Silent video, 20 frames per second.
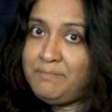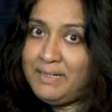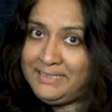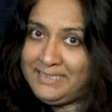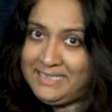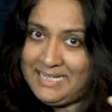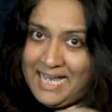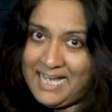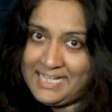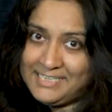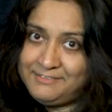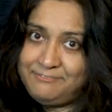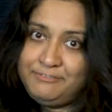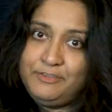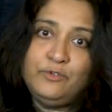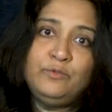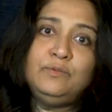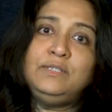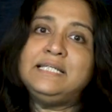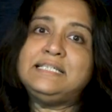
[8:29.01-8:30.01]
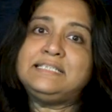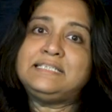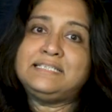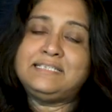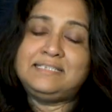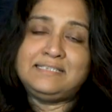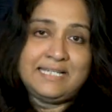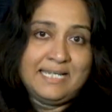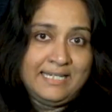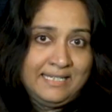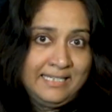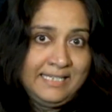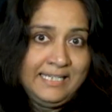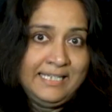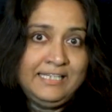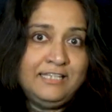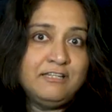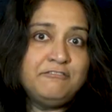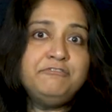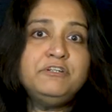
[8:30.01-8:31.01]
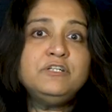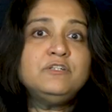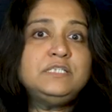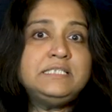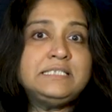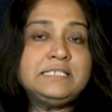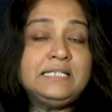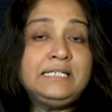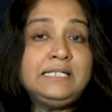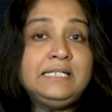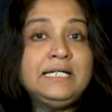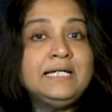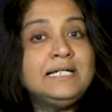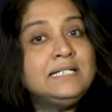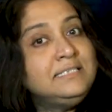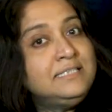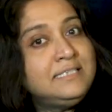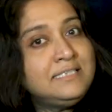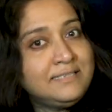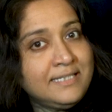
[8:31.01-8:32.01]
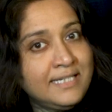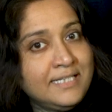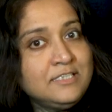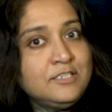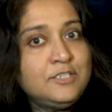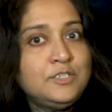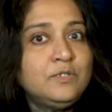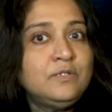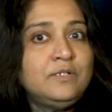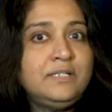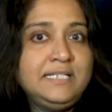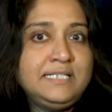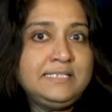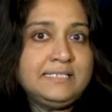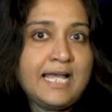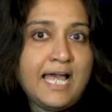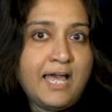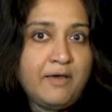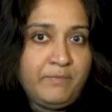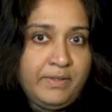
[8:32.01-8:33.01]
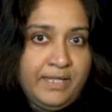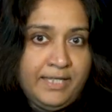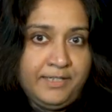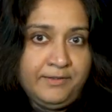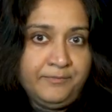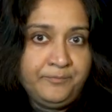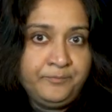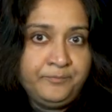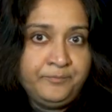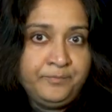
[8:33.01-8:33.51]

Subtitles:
but the last few lessons and in the future, the Zen stories come in,